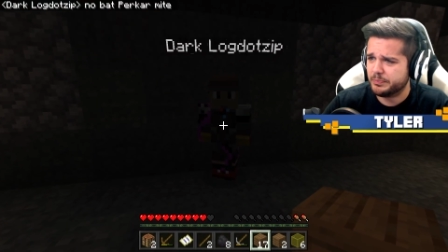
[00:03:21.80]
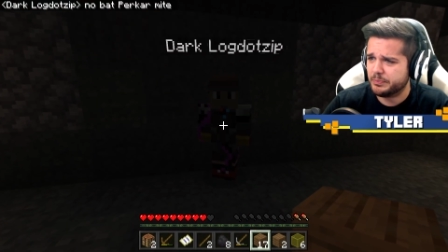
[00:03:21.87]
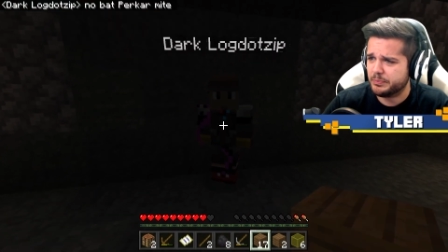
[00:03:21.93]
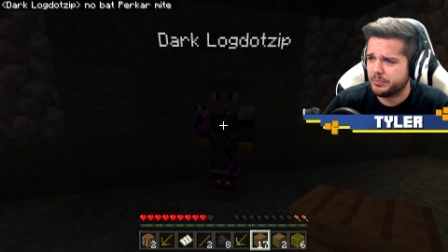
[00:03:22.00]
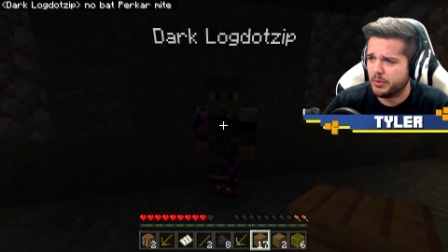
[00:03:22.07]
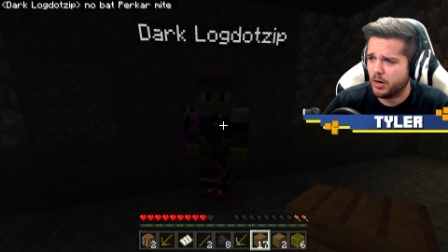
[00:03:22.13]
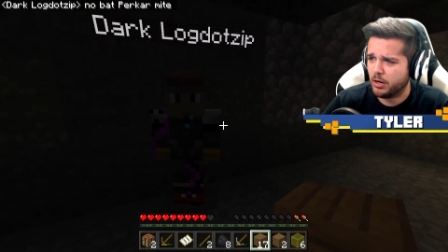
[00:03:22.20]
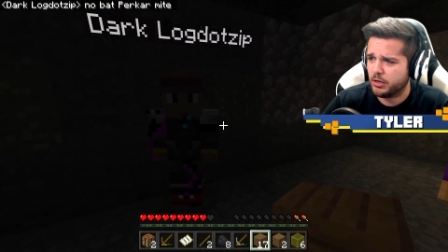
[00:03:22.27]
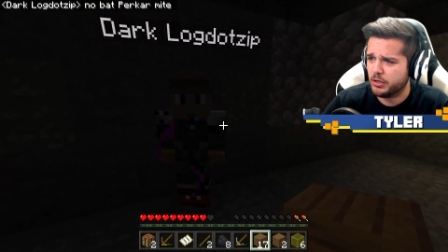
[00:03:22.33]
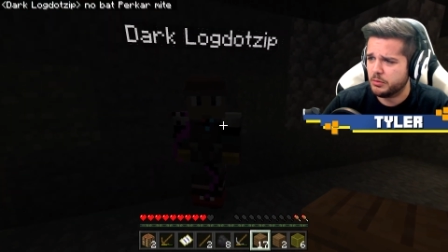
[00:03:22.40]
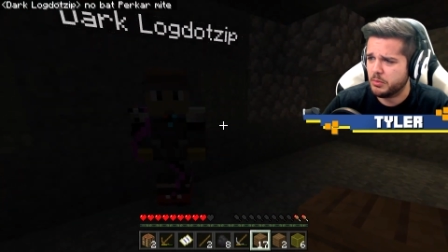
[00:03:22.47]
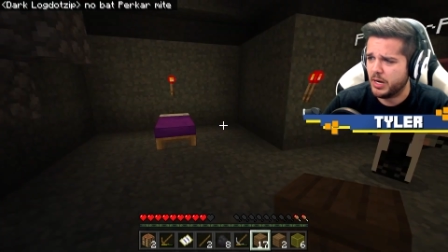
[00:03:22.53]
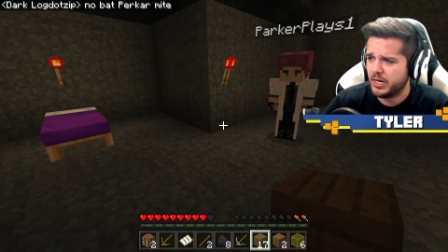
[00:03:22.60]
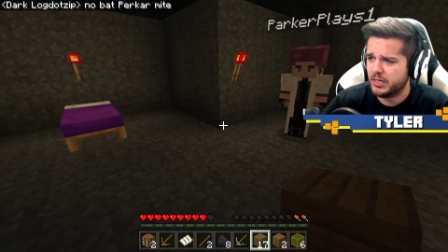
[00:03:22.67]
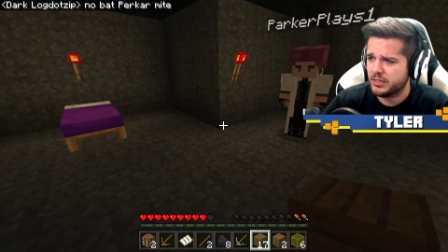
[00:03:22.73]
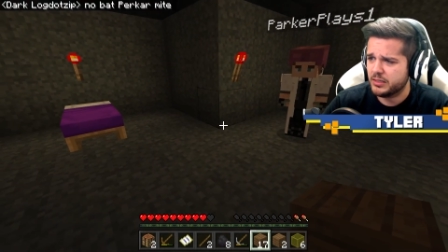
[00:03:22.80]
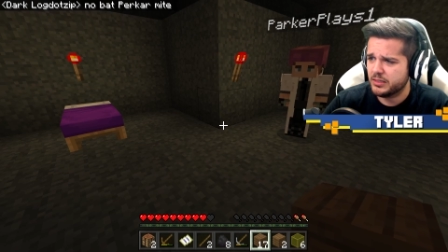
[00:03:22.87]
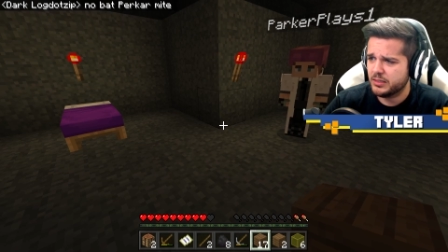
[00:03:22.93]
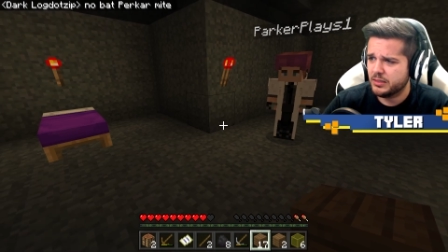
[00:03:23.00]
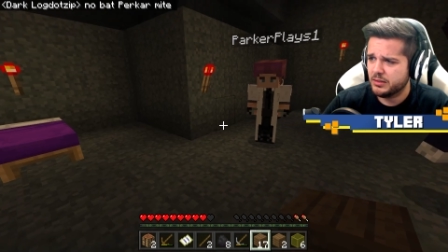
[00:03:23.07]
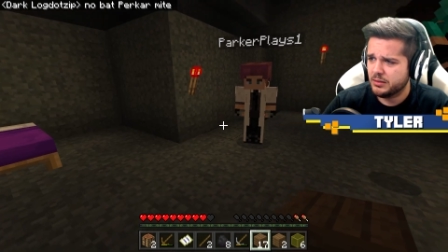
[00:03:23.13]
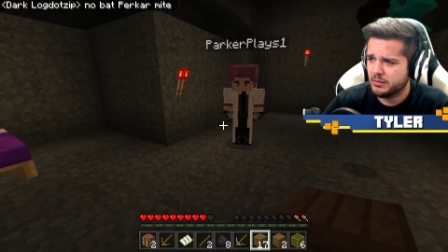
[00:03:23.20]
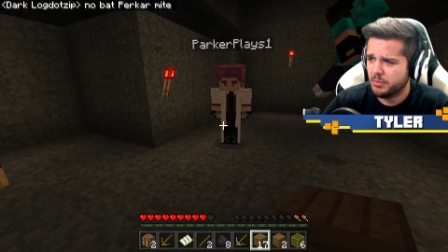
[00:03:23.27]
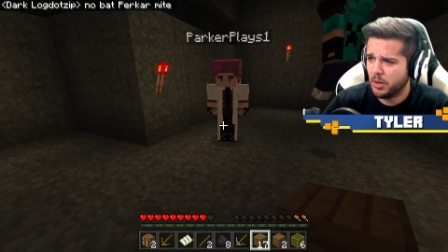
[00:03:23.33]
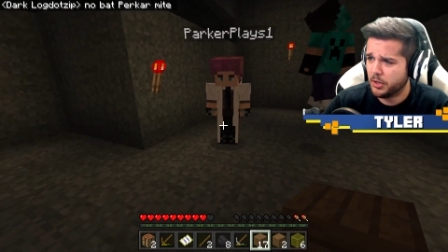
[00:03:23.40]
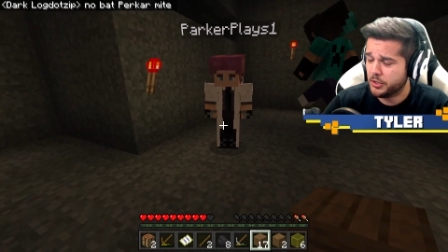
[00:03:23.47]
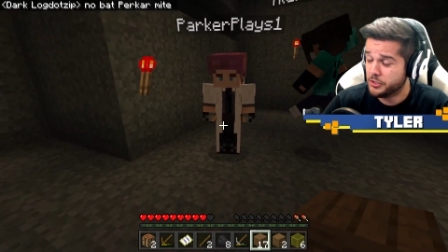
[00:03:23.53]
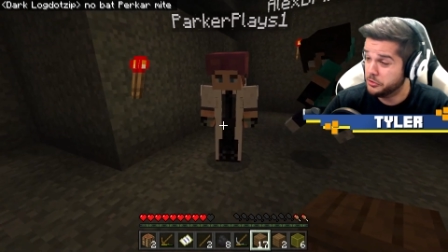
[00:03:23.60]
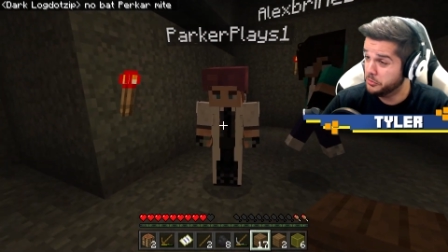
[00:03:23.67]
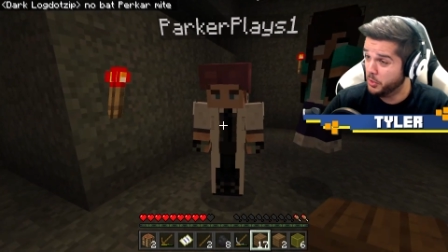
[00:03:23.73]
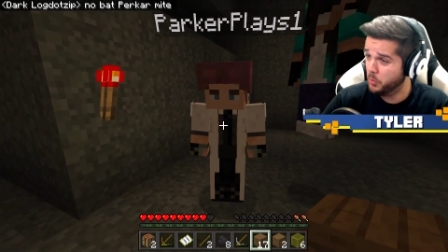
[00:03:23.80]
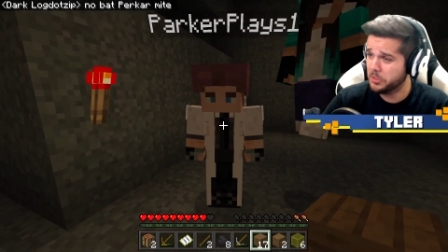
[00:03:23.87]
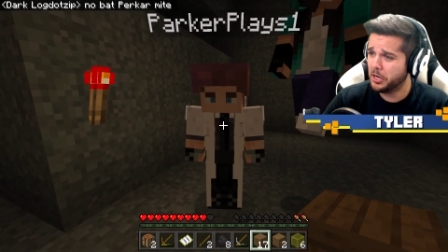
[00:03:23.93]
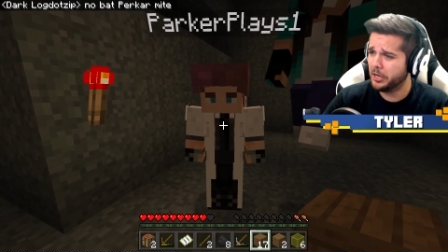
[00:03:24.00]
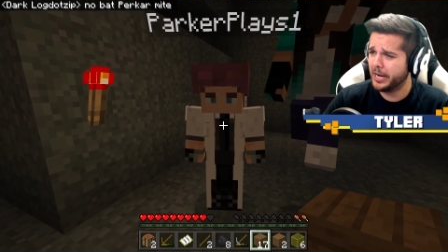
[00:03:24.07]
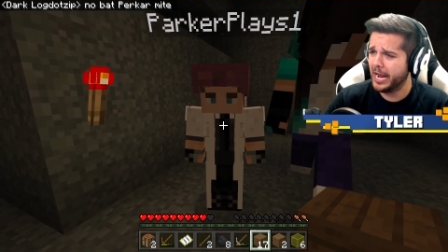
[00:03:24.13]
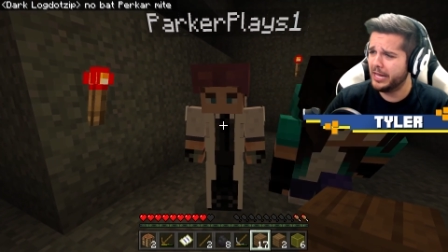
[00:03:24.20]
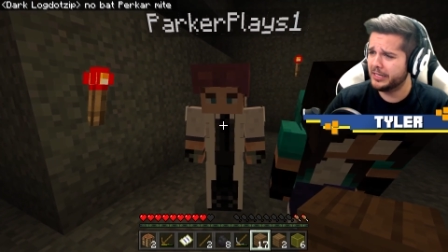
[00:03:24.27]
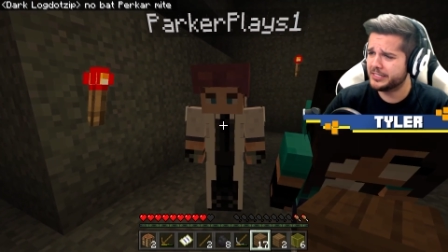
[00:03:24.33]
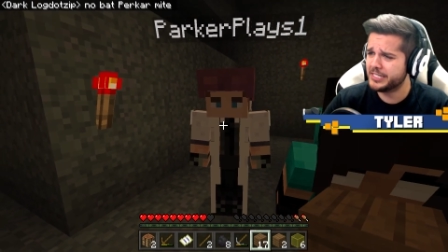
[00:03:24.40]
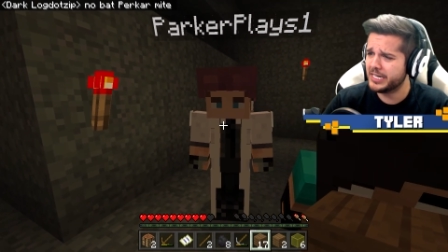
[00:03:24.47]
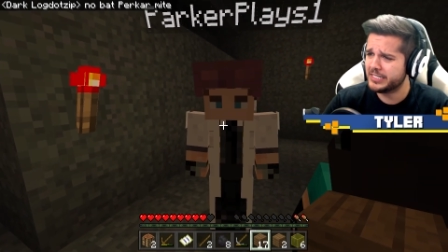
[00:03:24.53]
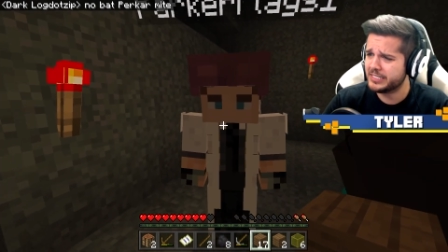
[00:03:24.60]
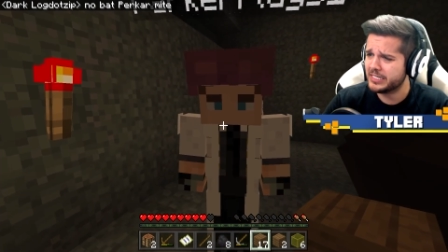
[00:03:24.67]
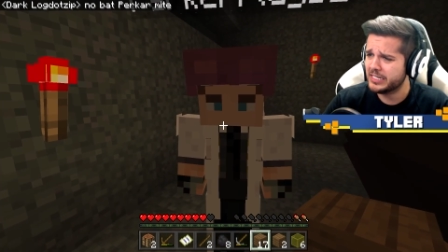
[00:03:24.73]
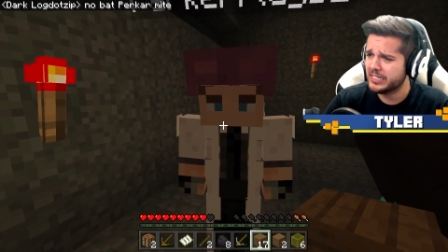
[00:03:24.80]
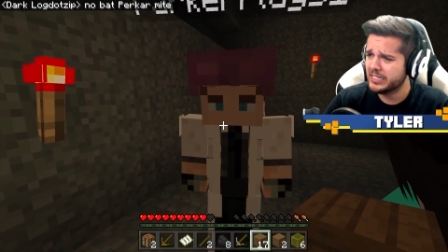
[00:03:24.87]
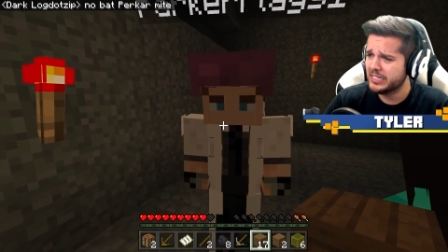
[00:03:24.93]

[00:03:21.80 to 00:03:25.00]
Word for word: Parker might. Parker, you know where Dark Alex is?